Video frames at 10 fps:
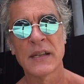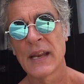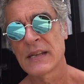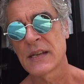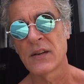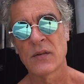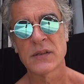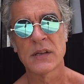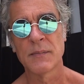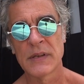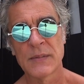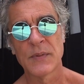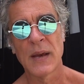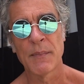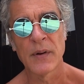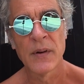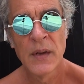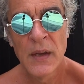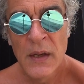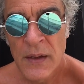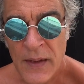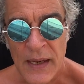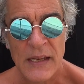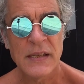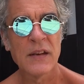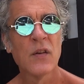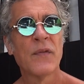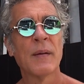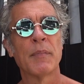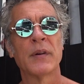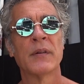Then they said, no, it's going to be September. Then they said November.